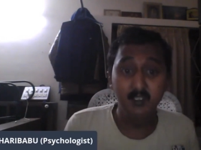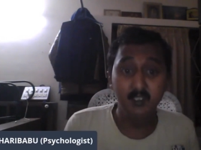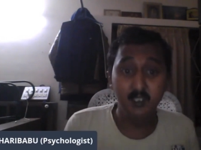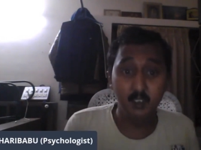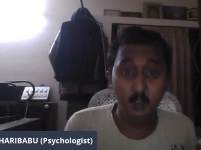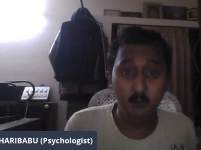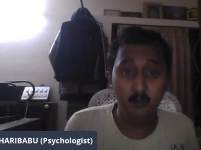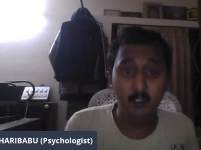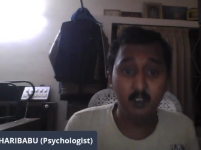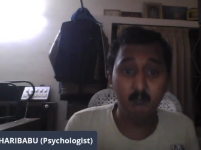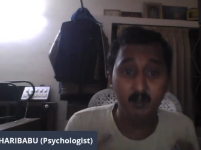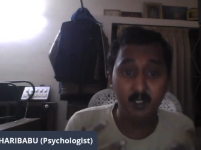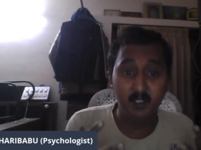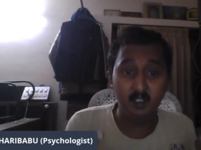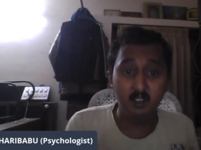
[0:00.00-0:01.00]
innovative
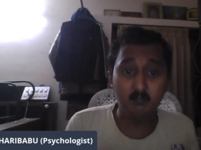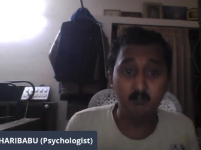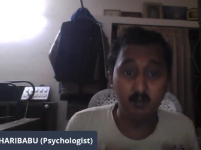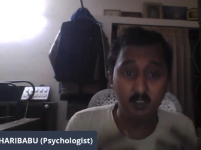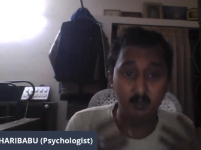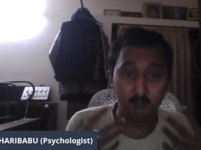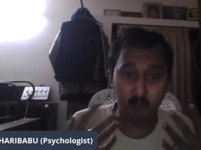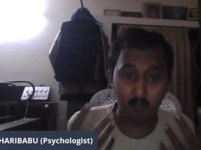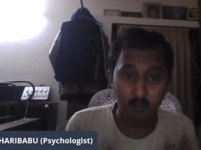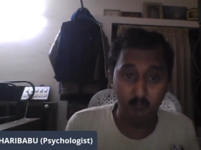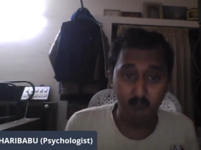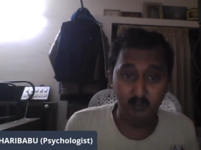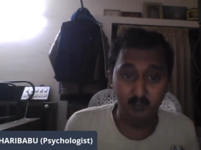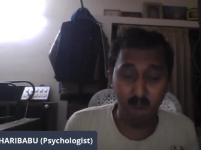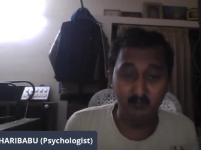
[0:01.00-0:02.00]
ideas for the
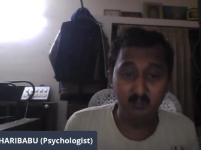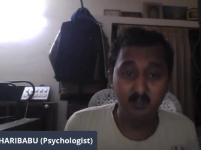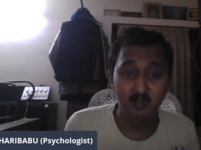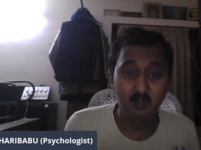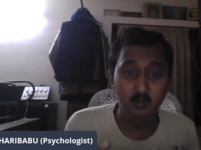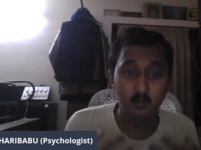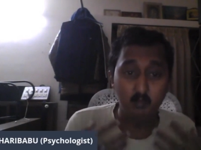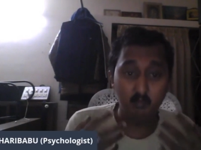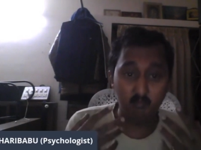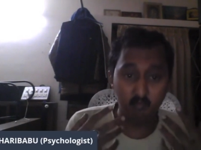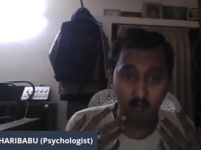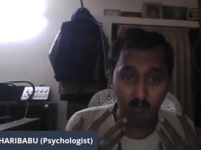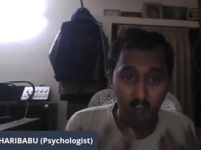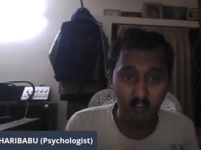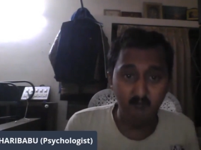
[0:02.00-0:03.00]
problems to
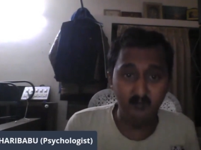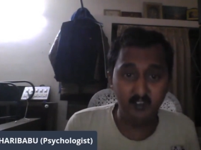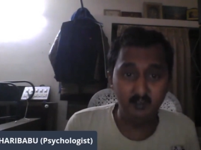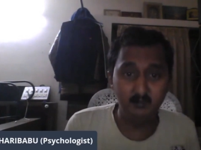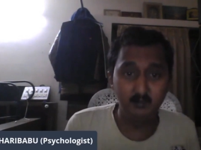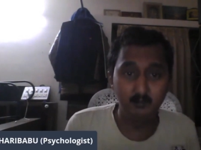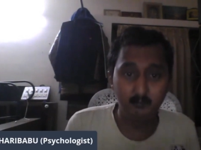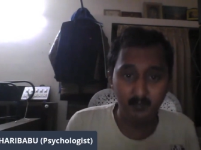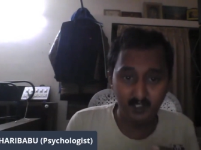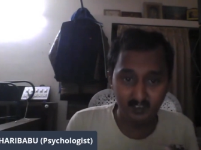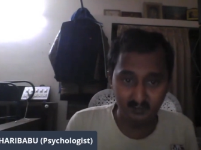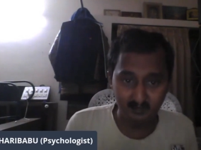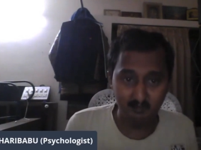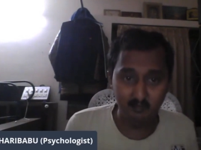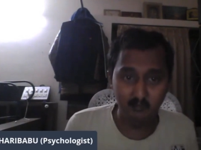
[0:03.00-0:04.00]
solve it by
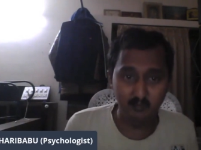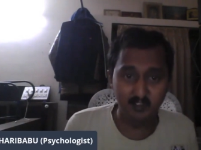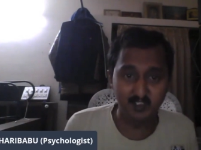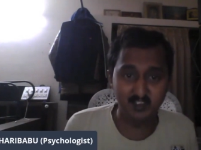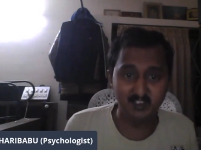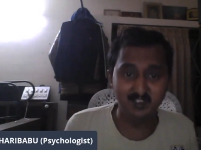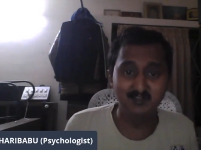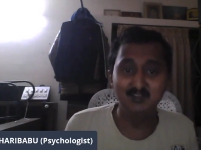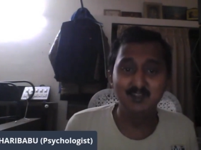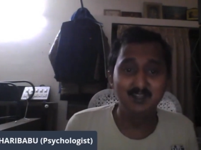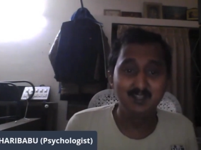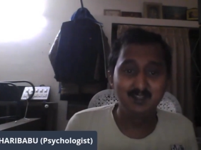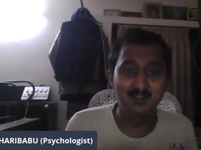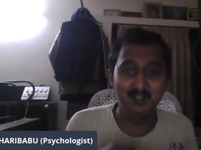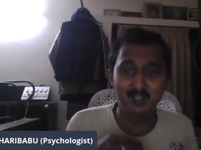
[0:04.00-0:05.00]
this duration.
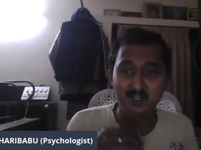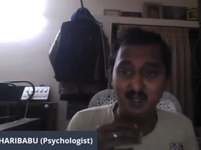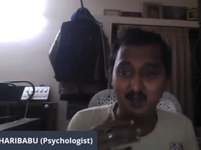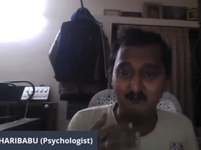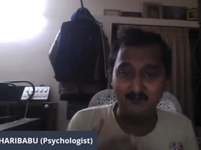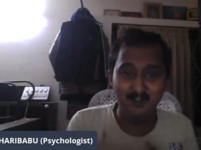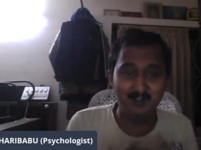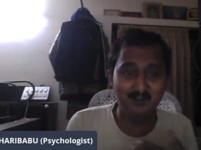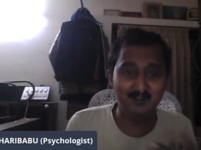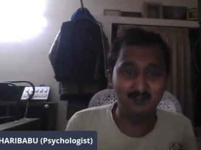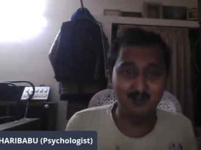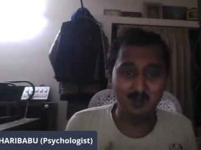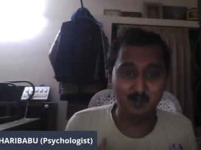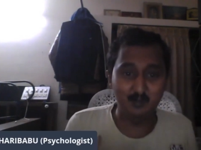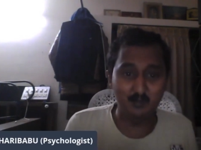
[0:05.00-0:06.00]
Then after this
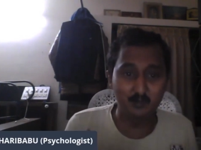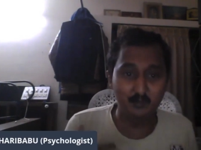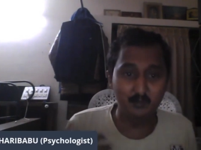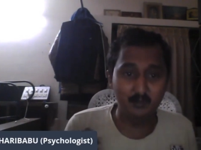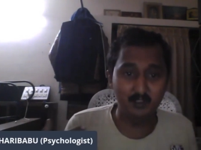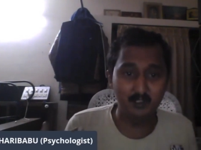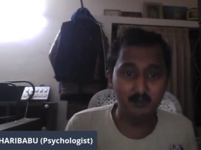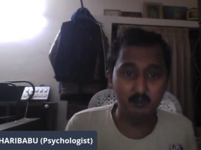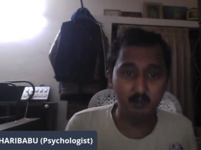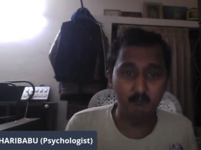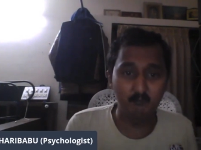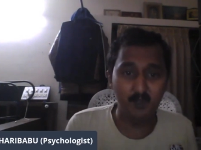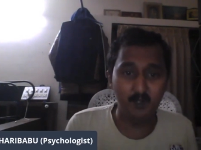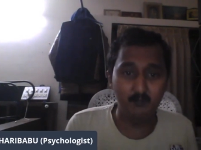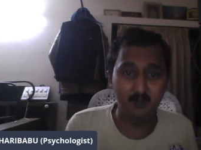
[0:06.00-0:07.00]
lockdown, your
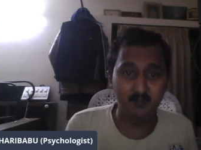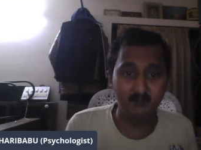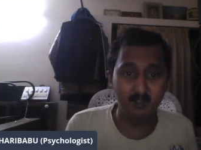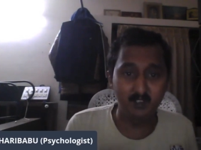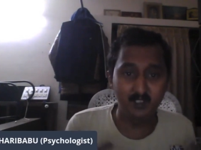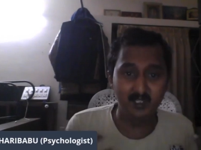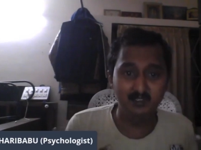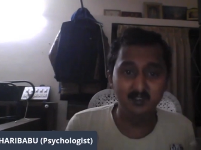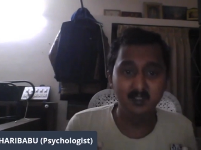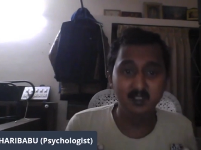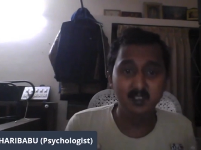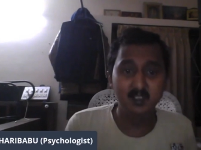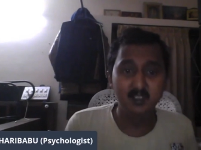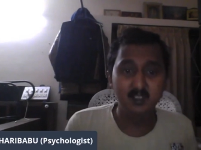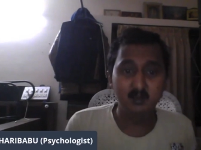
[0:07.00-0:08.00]
family will get
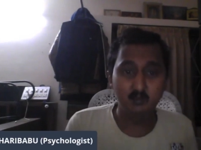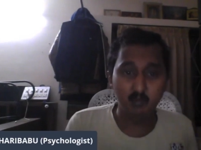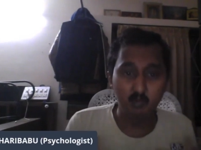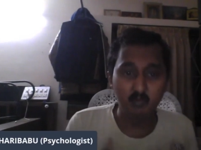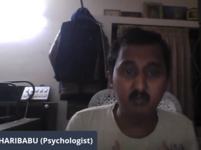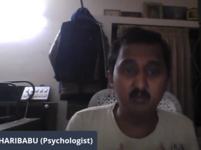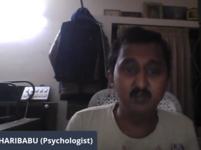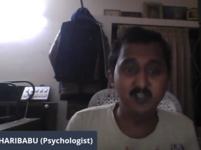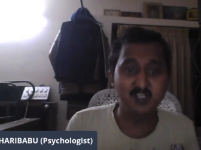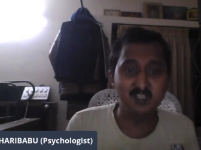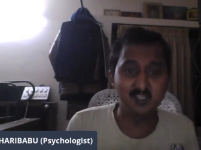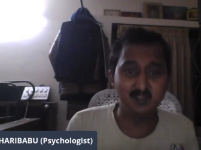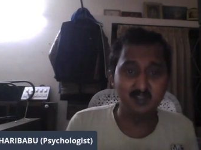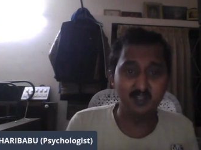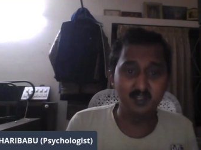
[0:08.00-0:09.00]
close to each
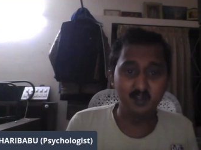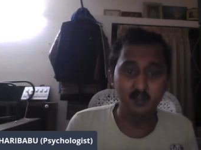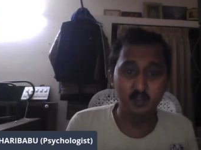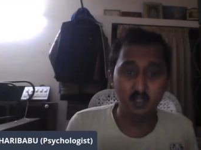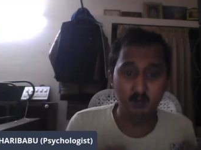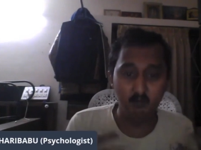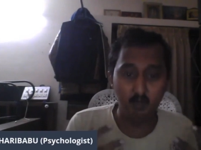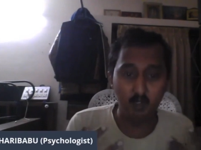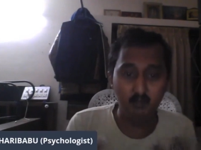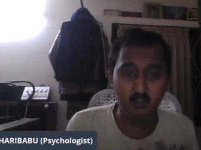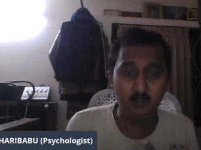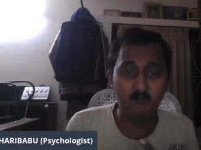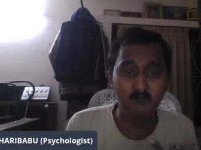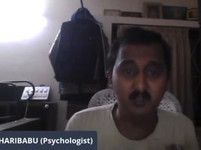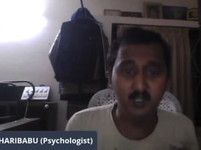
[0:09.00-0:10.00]
other. You have a lot
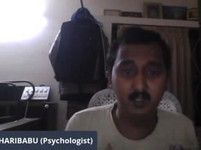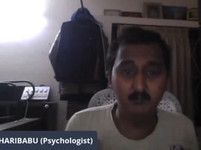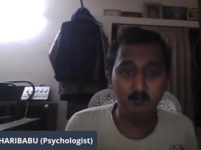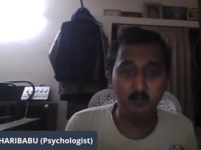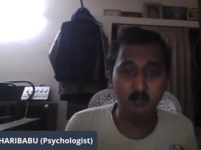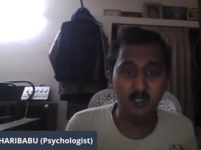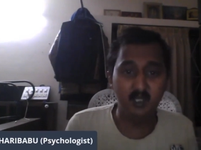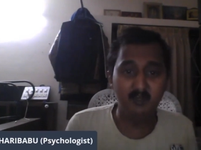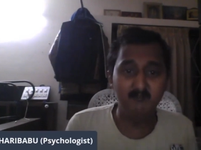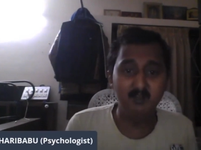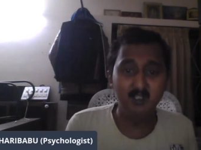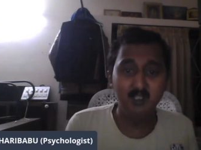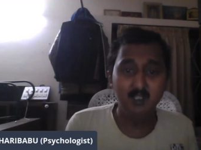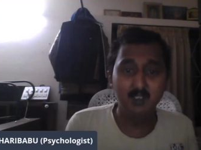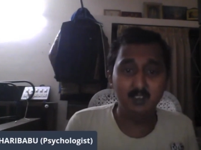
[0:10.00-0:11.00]
of time to have
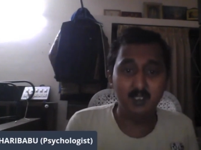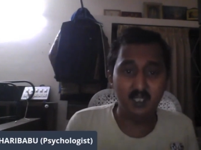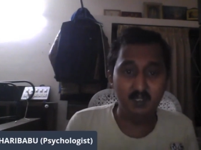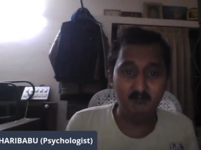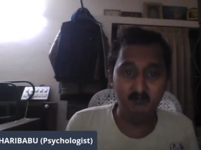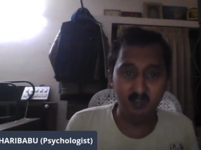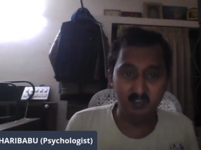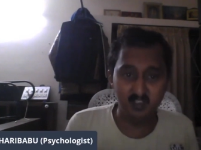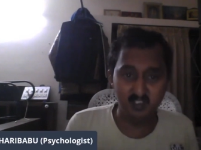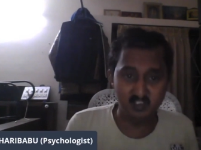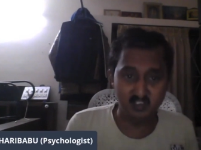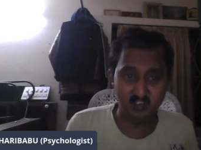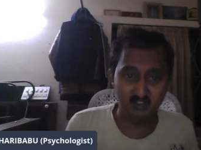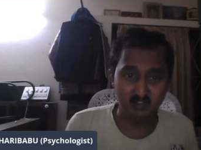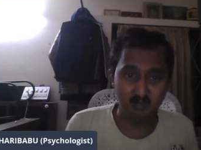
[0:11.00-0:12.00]
time with each
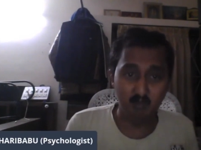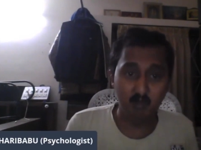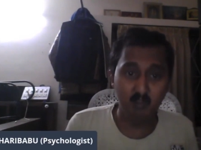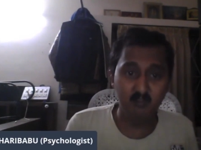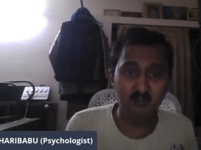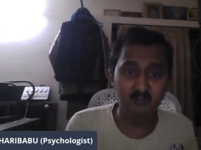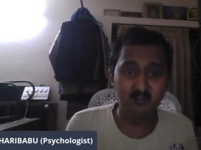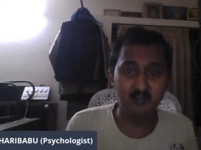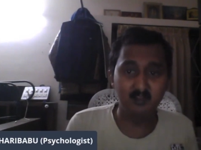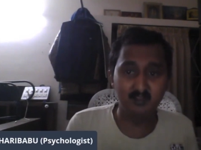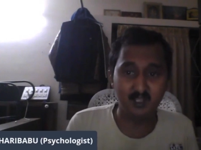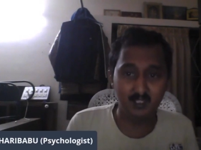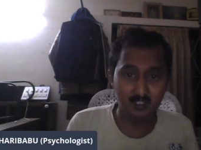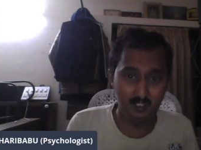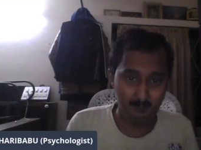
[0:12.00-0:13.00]
other. All these things
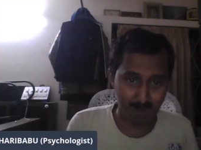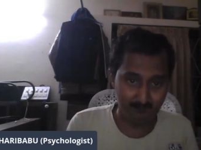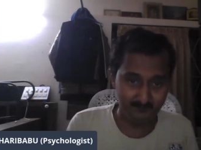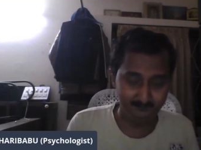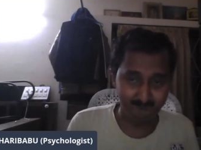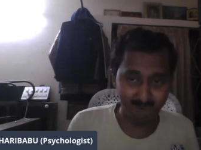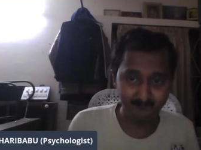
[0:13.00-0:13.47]
can happen.